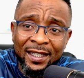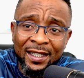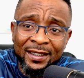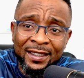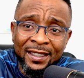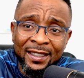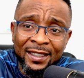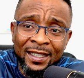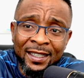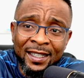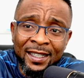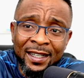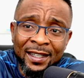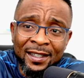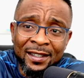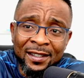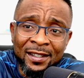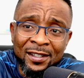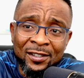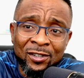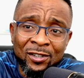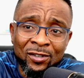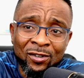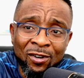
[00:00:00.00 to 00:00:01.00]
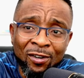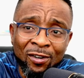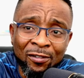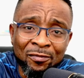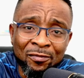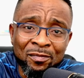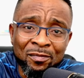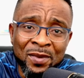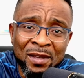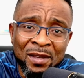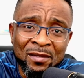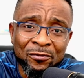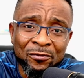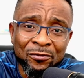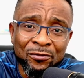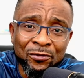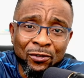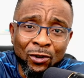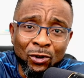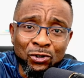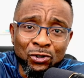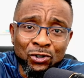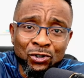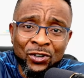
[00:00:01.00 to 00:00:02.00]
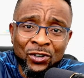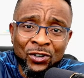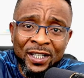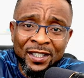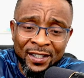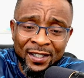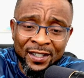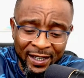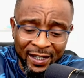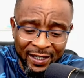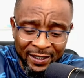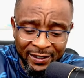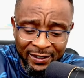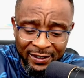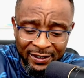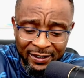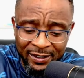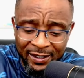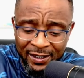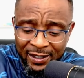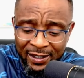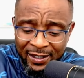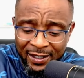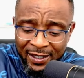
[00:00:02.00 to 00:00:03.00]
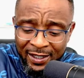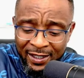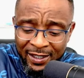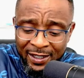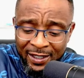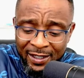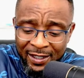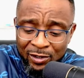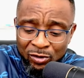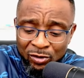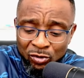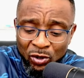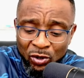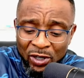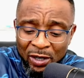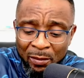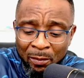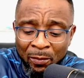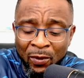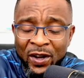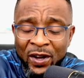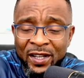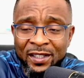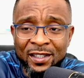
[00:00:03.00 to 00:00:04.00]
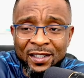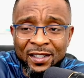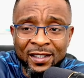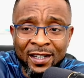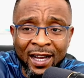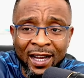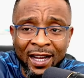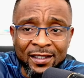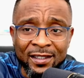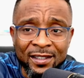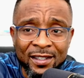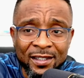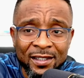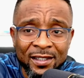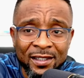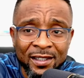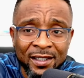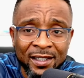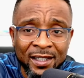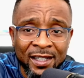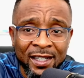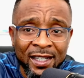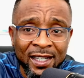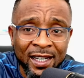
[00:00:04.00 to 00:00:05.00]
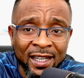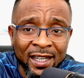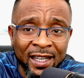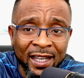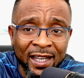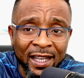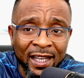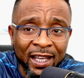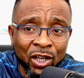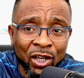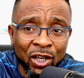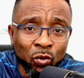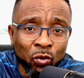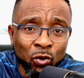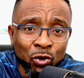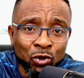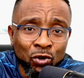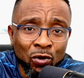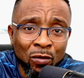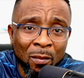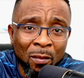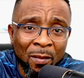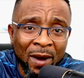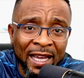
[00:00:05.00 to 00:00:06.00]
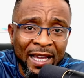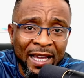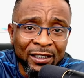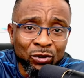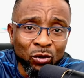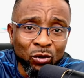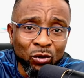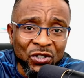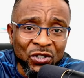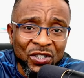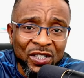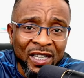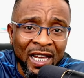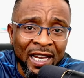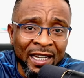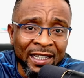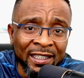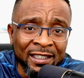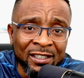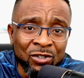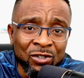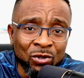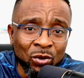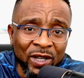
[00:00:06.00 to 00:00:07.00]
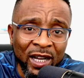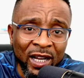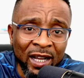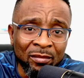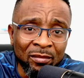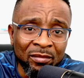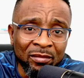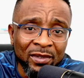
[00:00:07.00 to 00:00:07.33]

Is sort of being frustrated to the point that he wouldn't mind to sell it to them.